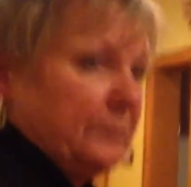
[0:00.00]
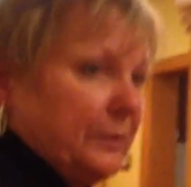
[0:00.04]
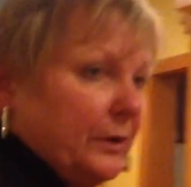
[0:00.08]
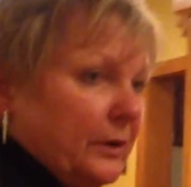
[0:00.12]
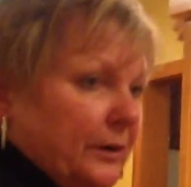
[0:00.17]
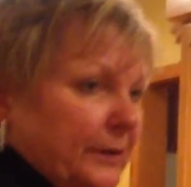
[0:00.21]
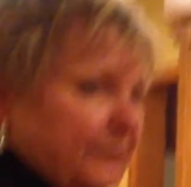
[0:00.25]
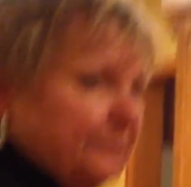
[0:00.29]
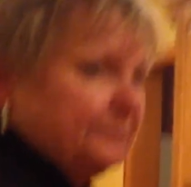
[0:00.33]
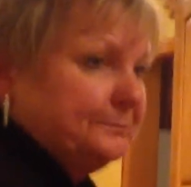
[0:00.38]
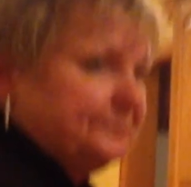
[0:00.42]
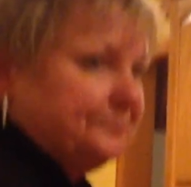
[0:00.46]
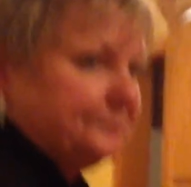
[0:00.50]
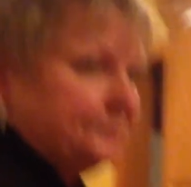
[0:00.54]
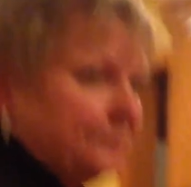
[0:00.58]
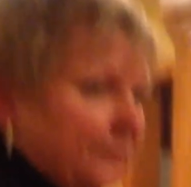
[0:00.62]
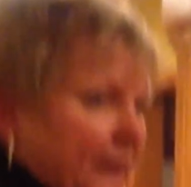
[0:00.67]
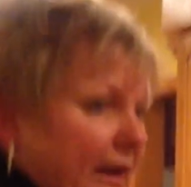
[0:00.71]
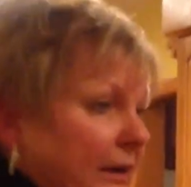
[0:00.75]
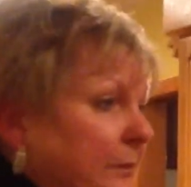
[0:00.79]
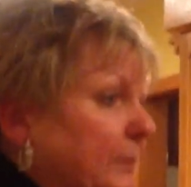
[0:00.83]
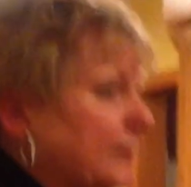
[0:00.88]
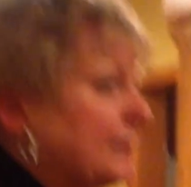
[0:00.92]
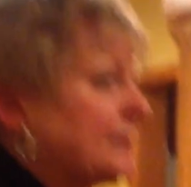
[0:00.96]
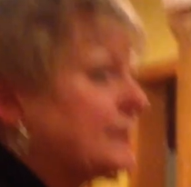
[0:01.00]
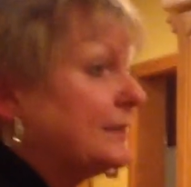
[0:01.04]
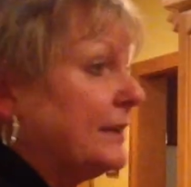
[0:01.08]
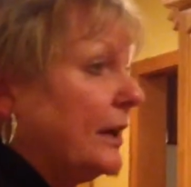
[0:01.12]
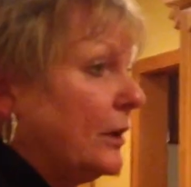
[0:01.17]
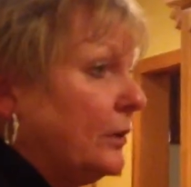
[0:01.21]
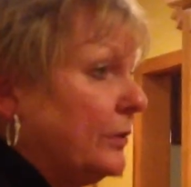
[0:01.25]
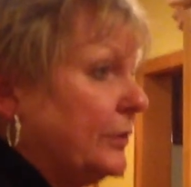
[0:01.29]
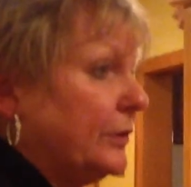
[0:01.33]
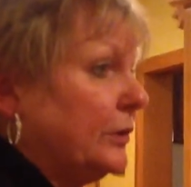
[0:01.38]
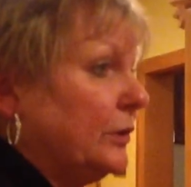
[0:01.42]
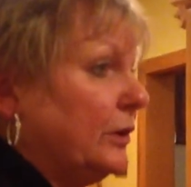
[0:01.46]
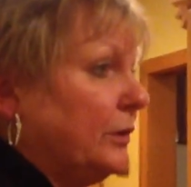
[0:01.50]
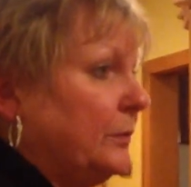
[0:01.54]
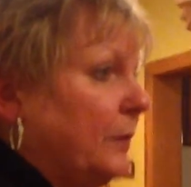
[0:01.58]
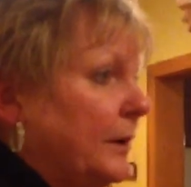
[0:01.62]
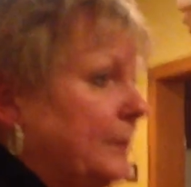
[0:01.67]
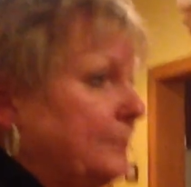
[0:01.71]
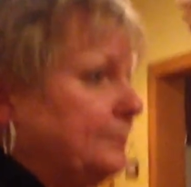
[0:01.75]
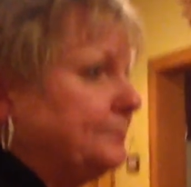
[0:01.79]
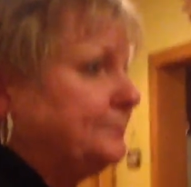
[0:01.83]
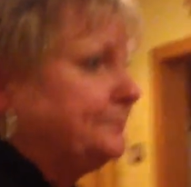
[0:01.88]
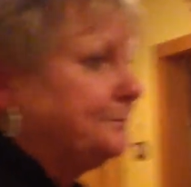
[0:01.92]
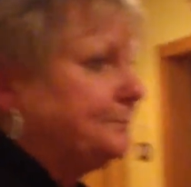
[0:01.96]
party? Anyone sell
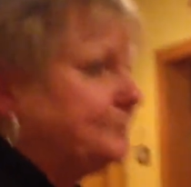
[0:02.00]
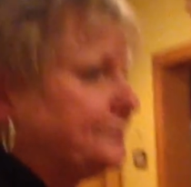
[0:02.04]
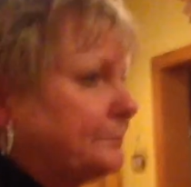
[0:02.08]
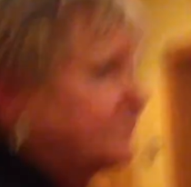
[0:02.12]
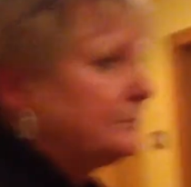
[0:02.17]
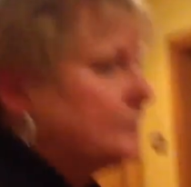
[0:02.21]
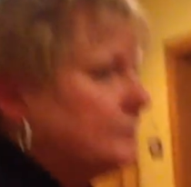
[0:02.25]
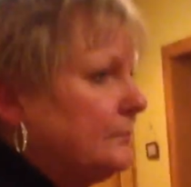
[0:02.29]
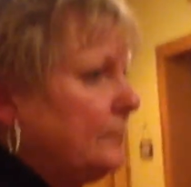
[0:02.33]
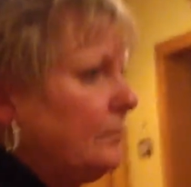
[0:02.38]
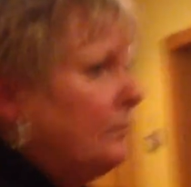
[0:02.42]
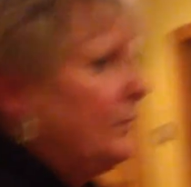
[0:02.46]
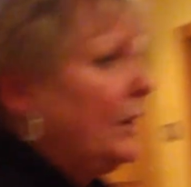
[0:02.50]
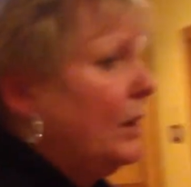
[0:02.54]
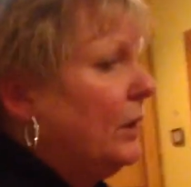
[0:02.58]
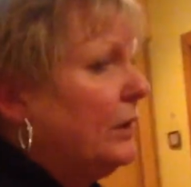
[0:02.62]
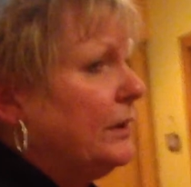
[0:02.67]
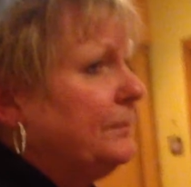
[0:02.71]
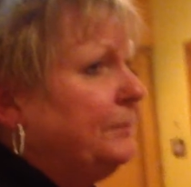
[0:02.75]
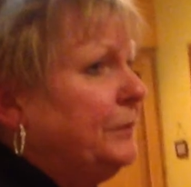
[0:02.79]
31? All right,